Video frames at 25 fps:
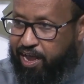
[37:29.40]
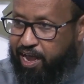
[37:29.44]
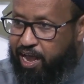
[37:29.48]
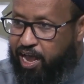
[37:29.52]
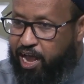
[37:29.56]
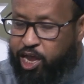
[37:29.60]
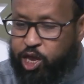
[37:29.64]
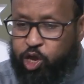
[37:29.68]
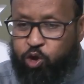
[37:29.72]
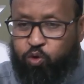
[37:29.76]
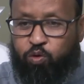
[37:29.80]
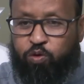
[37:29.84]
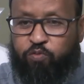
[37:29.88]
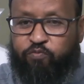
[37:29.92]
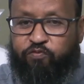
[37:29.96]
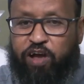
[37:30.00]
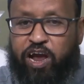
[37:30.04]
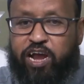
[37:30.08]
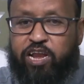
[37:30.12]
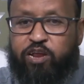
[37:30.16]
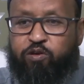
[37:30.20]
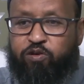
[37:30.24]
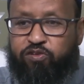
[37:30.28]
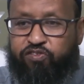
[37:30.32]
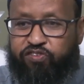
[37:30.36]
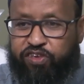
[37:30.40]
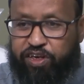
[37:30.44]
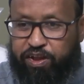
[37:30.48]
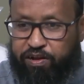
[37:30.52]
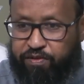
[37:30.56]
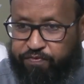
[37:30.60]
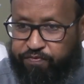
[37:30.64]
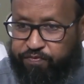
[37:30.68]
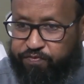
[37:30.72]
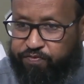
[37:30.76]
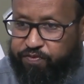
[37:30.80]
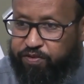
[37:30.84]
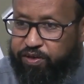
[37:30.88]
You will find
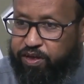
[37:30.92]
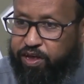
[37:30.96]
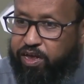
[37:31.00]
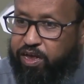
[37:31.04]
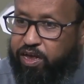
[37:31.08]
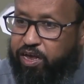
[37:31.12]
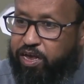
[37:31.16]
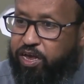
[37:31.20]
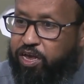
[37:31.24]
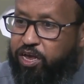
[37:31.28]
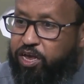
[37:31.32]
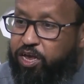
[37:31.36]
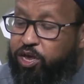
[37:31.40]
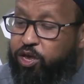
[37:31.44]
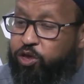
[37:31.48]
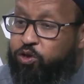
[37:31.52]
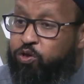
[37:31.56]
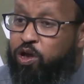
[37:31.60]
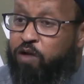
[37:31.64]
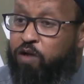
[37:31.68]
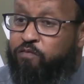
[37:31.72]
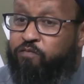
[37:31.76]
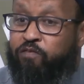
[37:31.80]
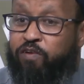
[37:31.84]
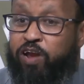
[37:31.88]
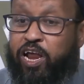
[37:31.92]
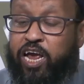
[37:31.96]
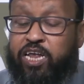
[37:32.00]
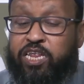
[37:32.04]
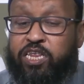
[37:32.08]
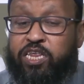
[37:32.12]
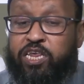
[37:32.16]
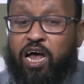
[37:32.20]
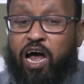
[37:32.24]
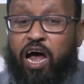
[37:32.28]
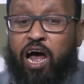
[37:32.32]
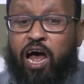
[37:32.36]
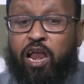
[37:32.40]
yourself, you have
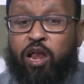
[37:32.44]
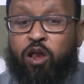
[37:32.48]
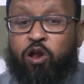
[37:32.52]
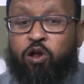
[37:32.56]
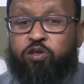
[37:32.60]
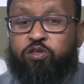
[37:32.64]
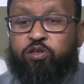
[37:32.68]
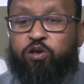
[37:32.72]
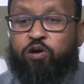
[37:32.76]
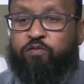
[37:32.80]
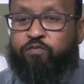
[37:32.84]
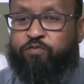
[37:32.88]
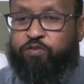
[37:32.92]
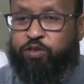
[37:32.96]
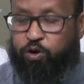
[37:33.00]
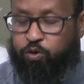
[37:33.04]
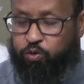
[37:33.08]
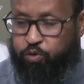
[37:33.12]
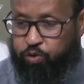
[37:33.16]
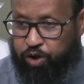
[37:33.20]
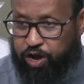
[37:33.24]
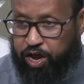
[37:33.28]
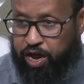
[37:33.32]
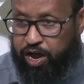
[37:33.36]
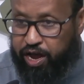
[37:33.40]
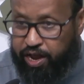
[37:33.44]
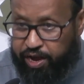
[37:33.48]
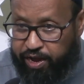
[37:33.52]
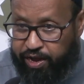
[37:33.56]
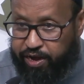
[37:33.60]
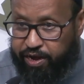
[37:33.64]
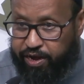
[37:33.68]
learned a lot of the Quran.